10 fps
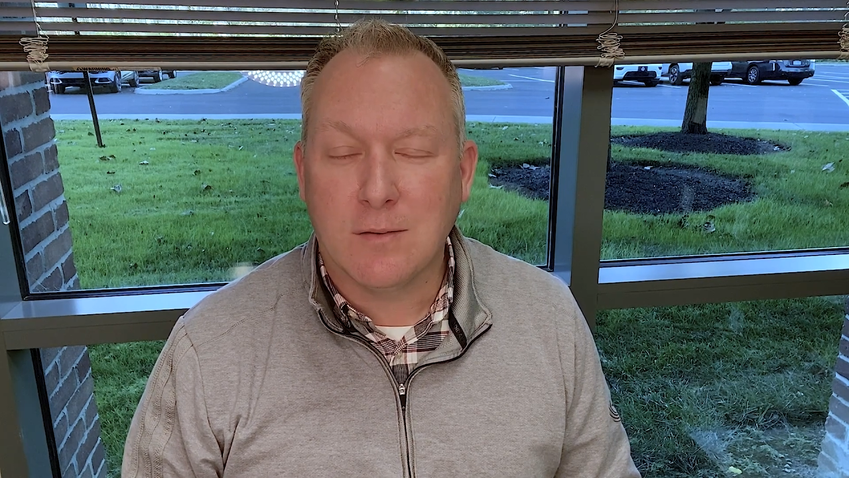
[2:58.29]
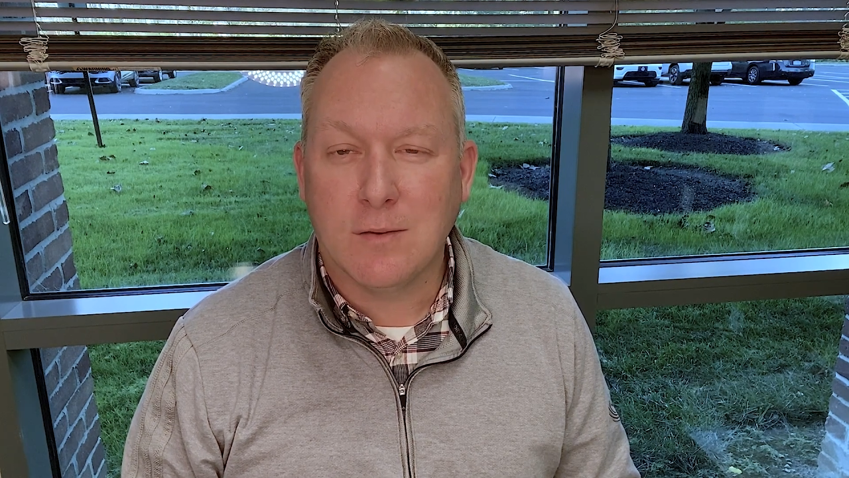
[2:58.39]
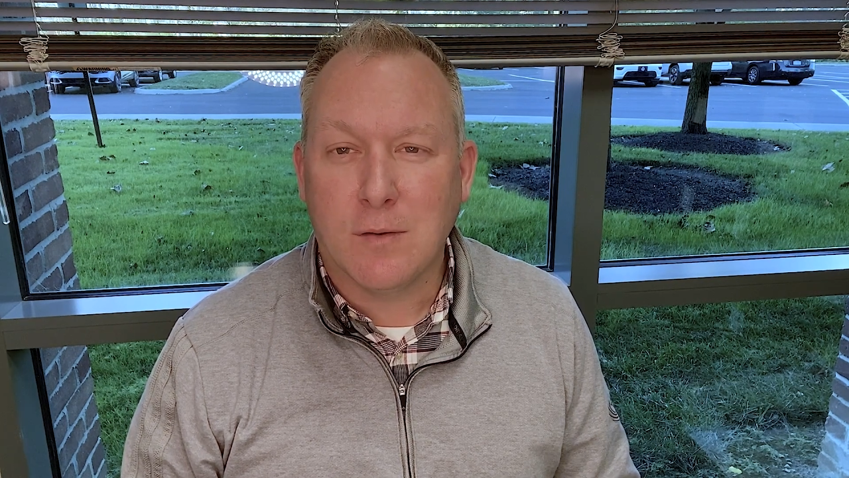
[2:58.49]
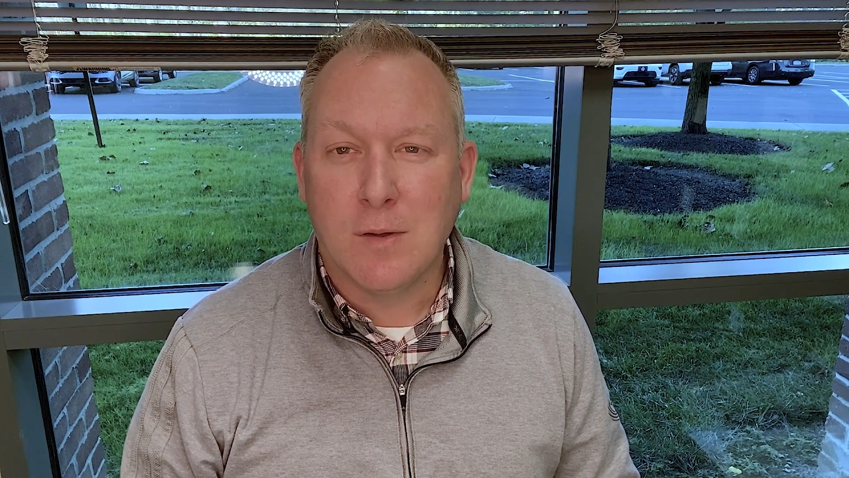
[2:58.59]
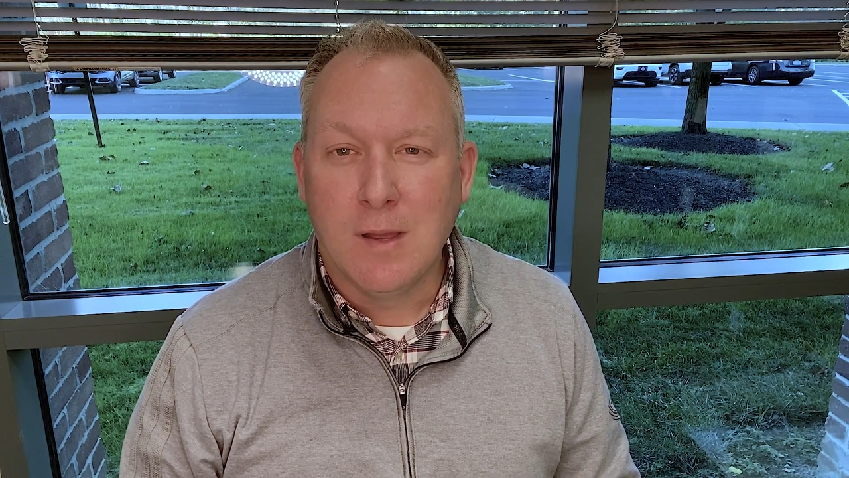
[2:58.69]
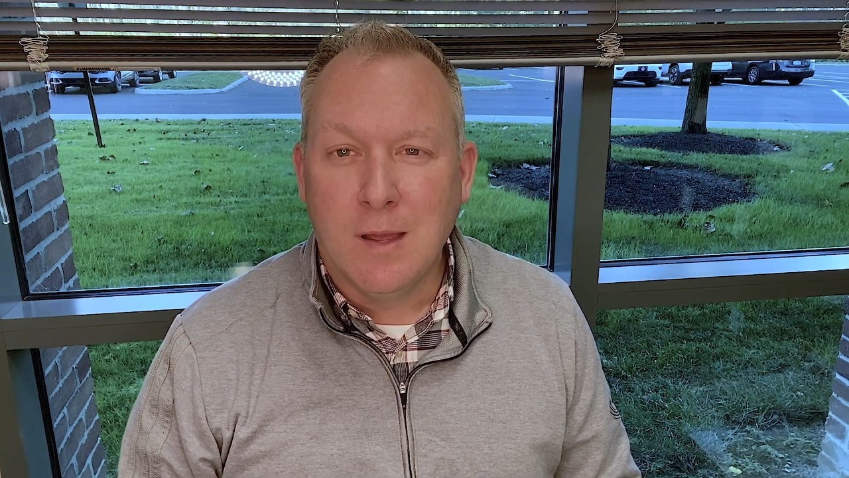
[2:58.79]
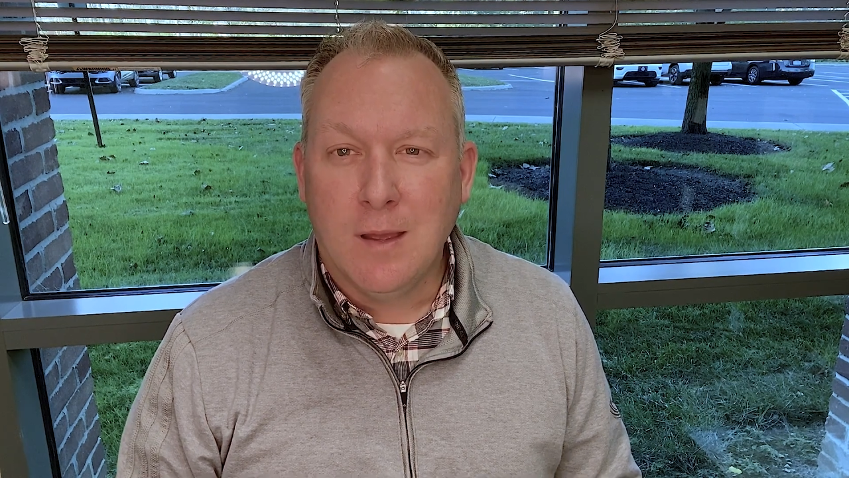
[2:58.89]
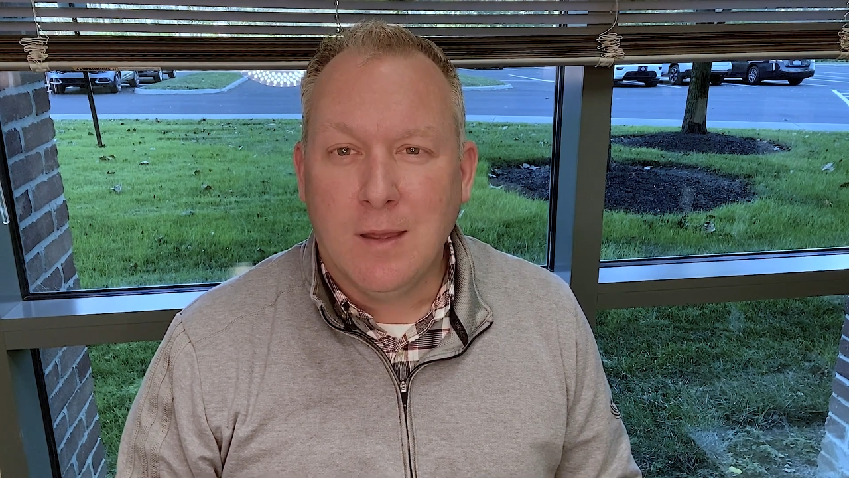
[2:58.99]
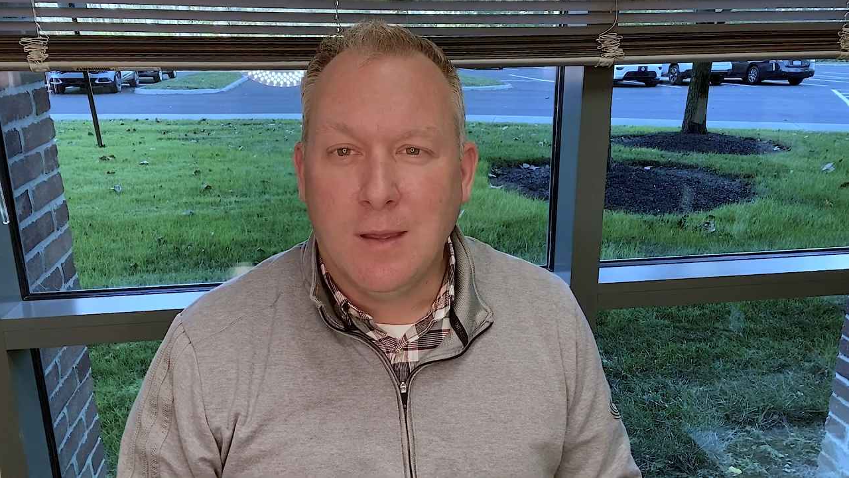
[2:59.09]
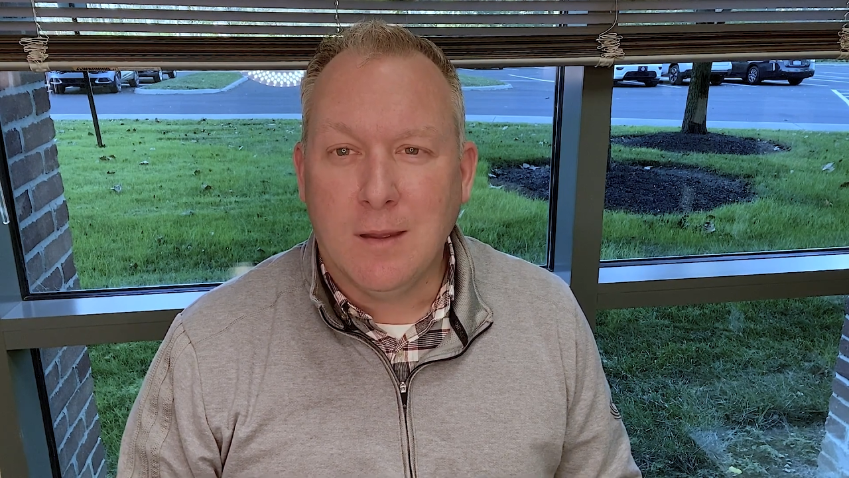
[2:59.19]
So
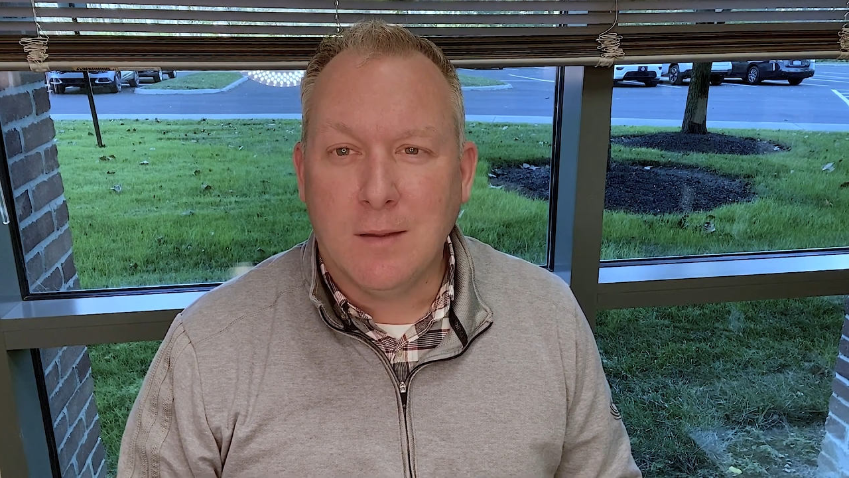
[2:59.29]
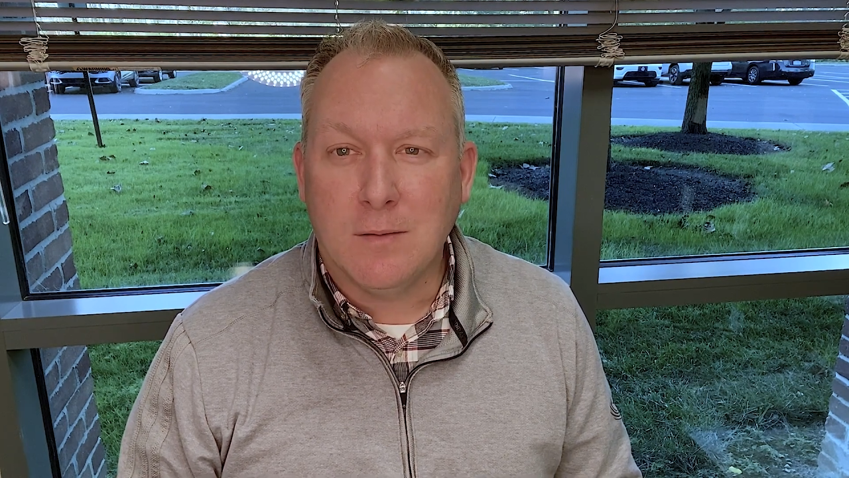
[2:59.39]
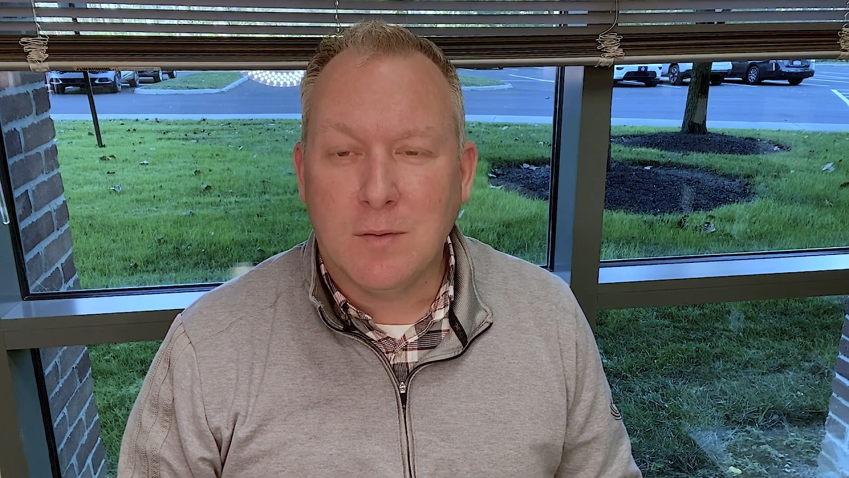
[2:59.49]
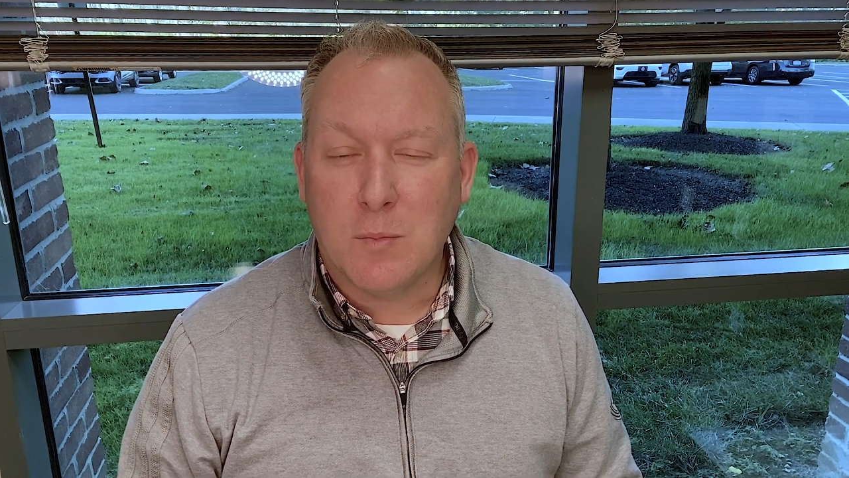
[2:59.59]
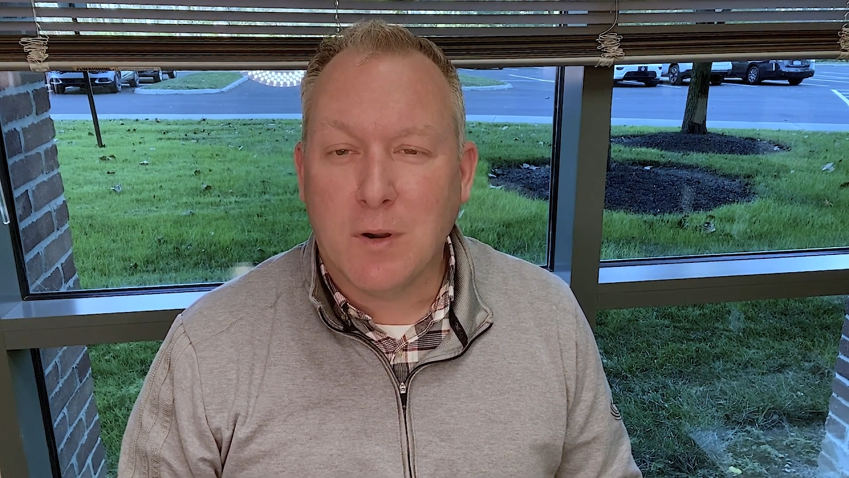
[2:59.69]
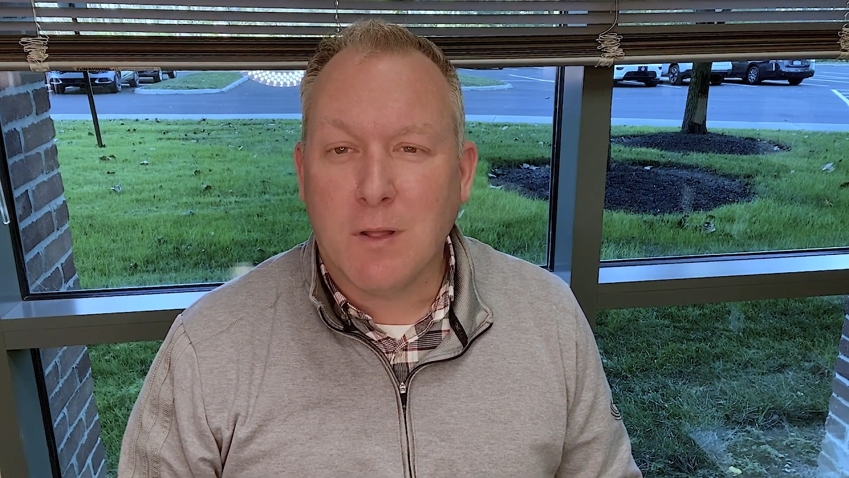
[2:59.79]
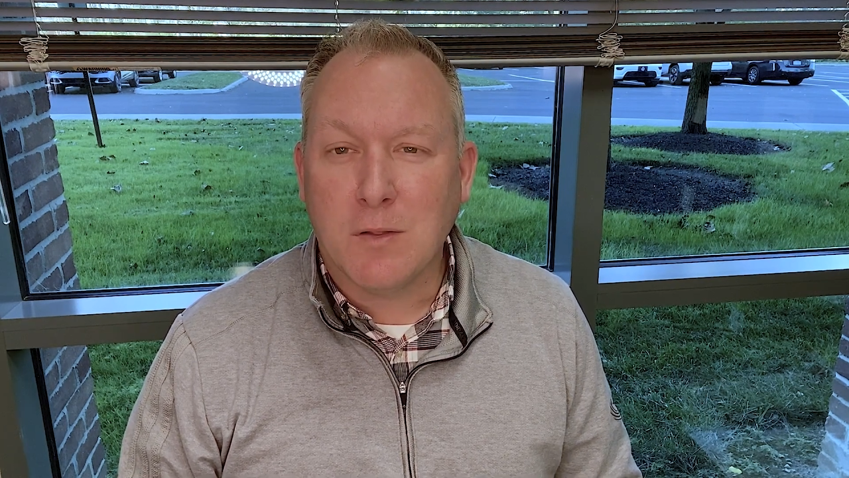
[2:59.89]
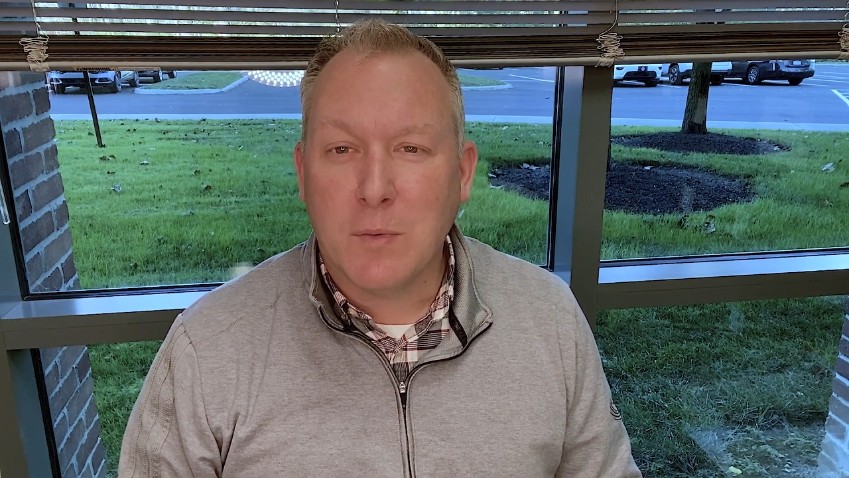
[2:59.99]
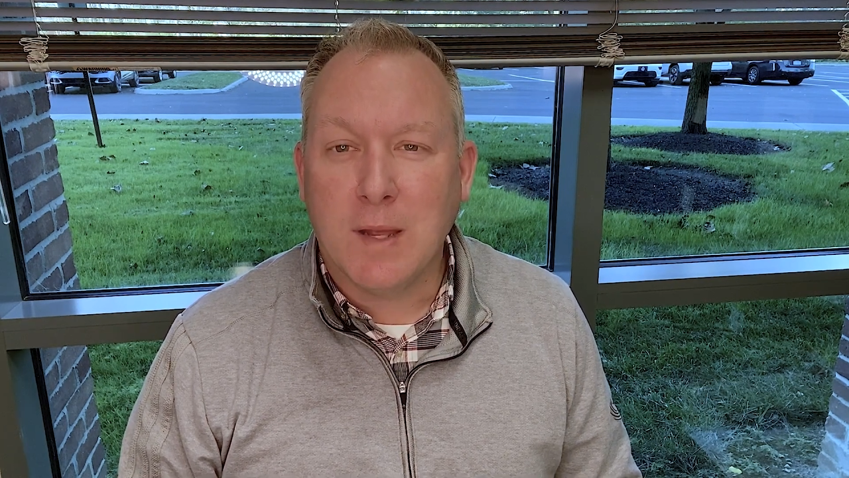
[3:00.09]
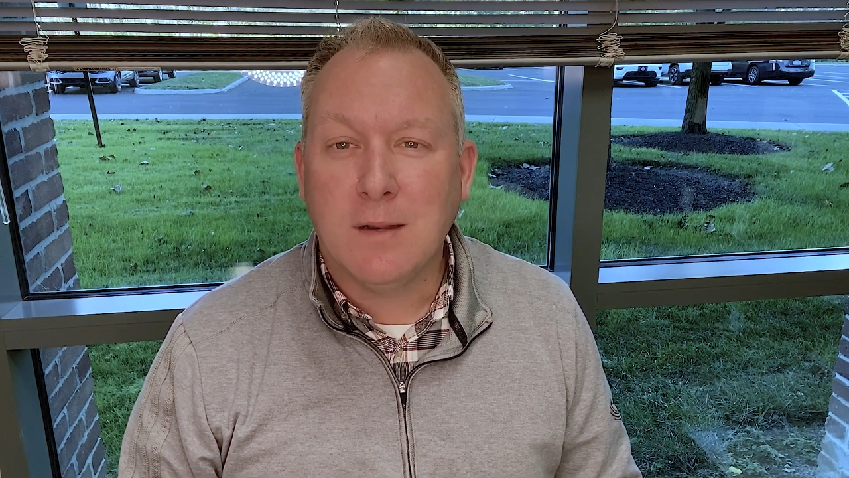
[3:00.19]
somewhere along the way,